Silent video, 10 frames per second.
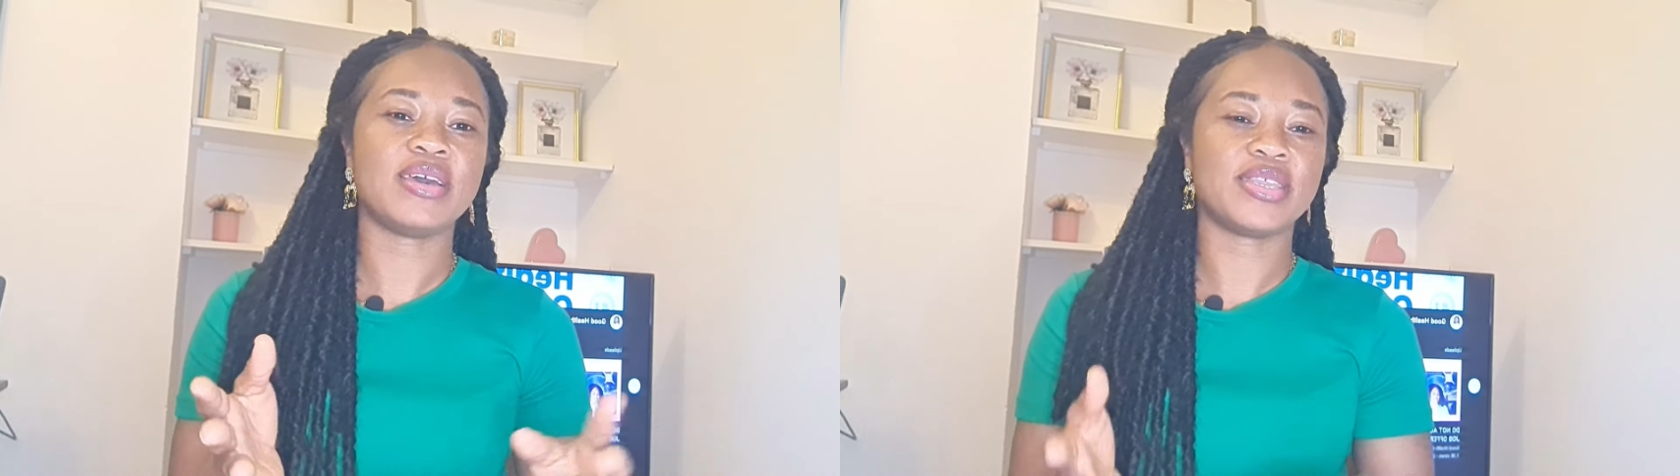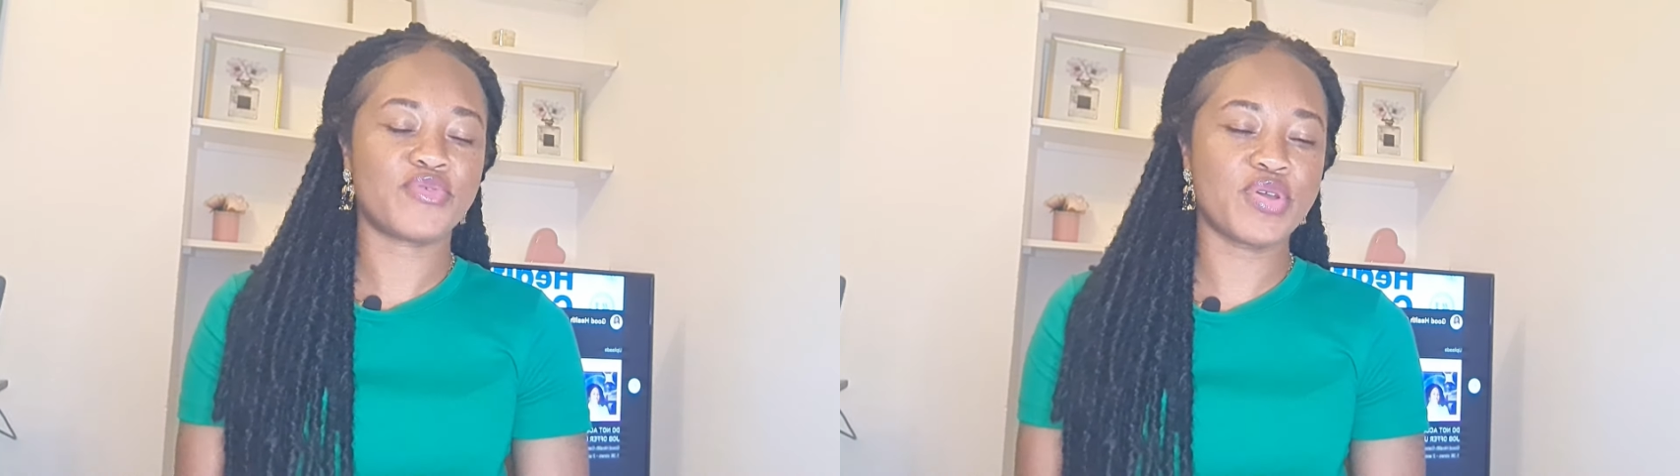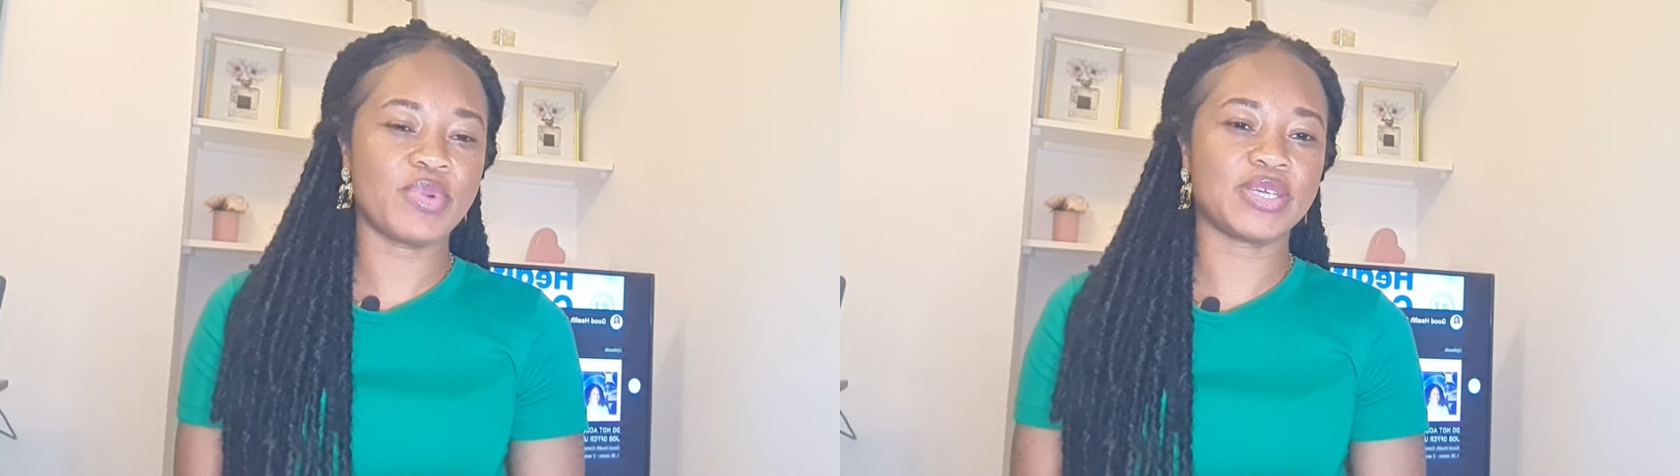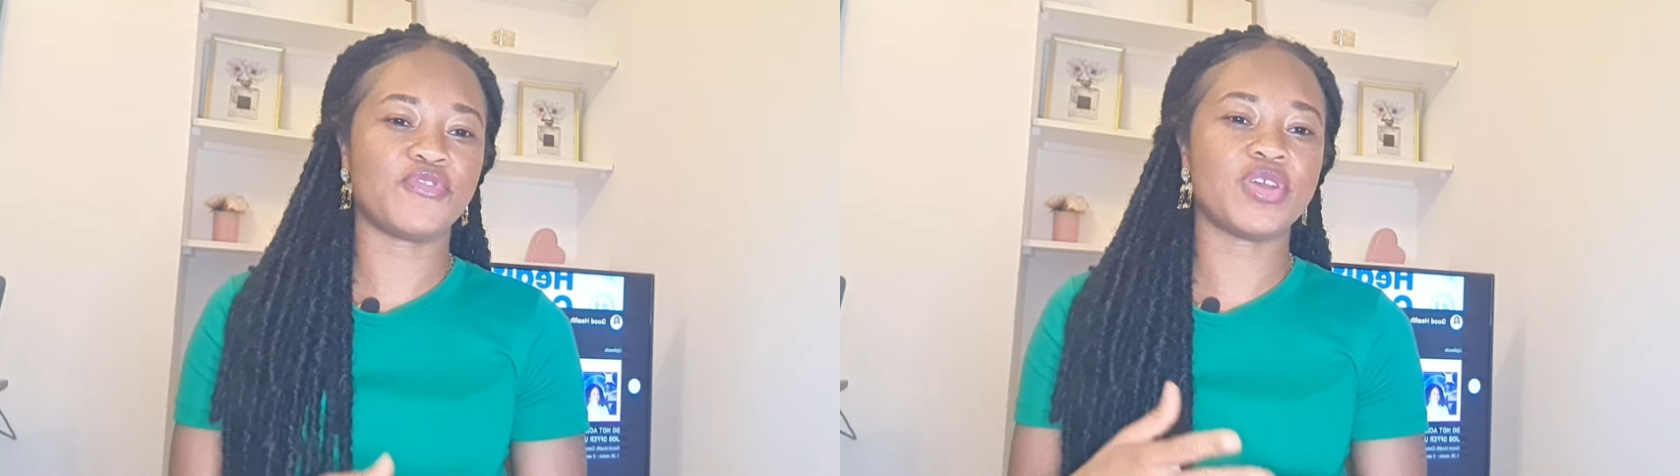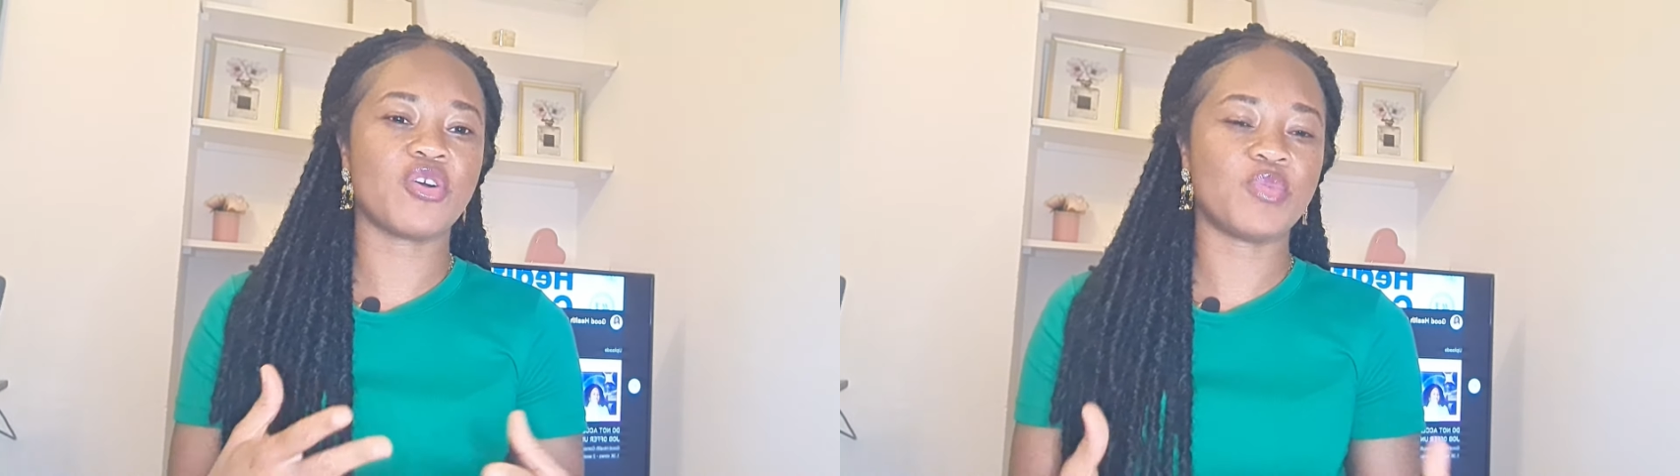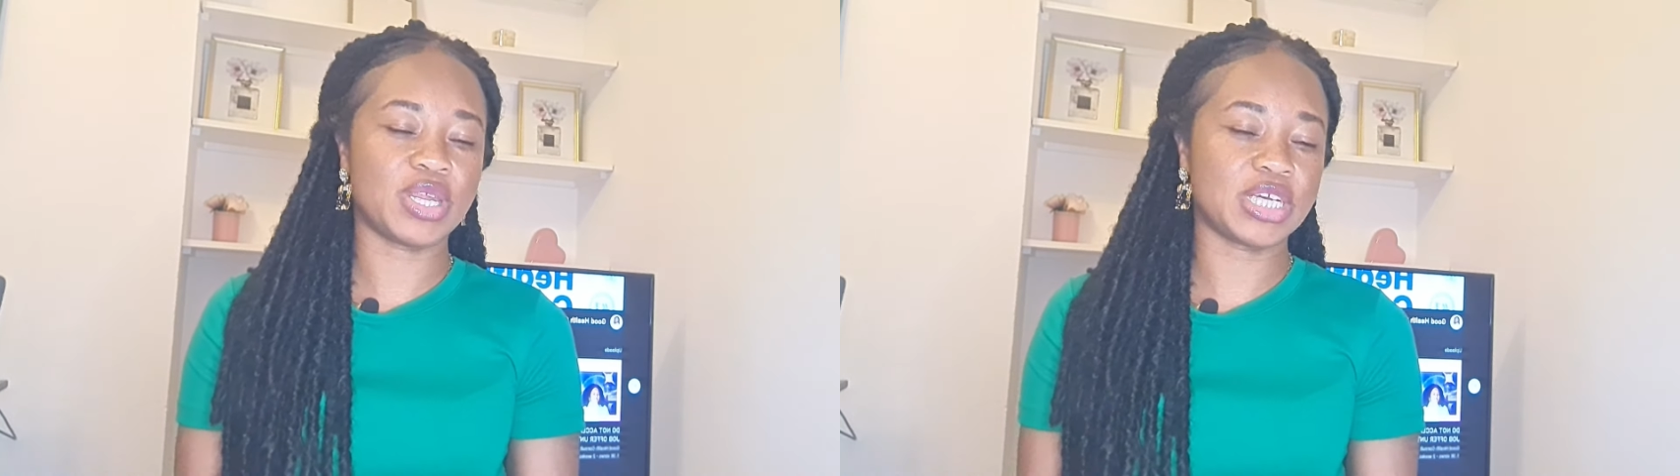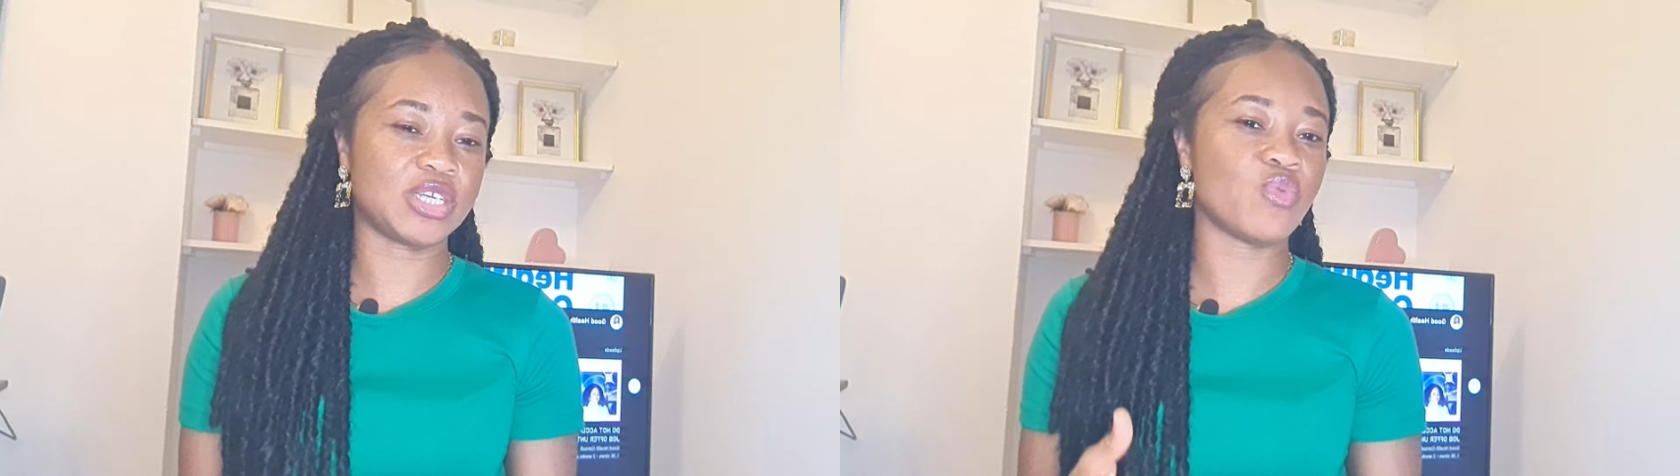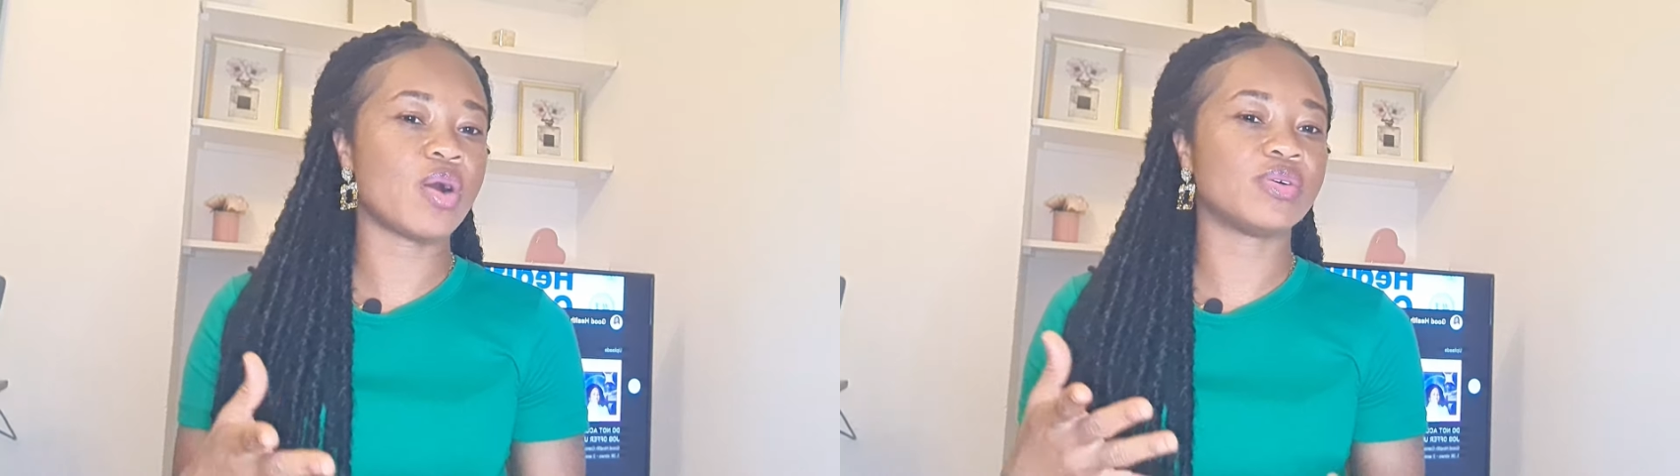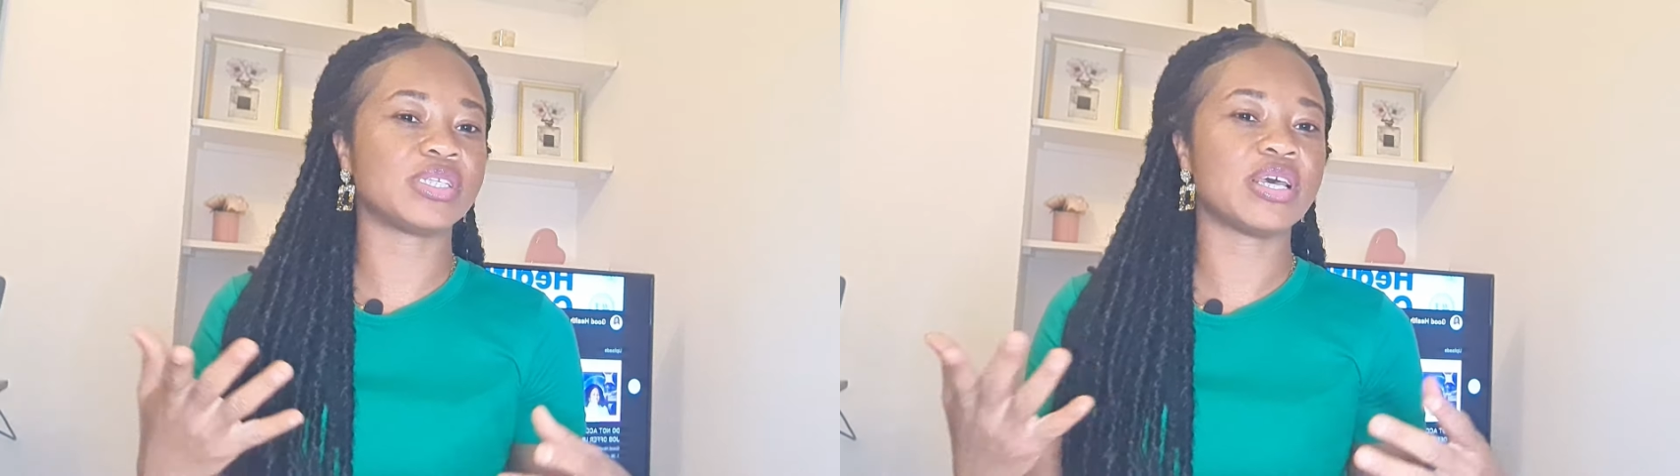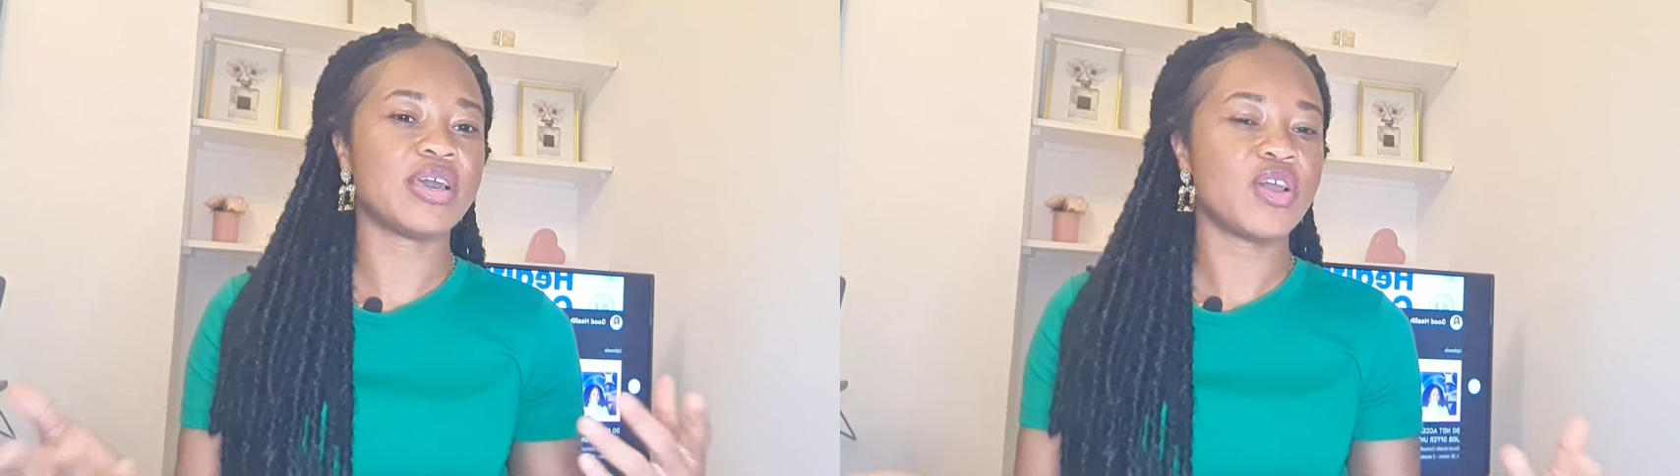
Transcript: 3 months free accommodation whilst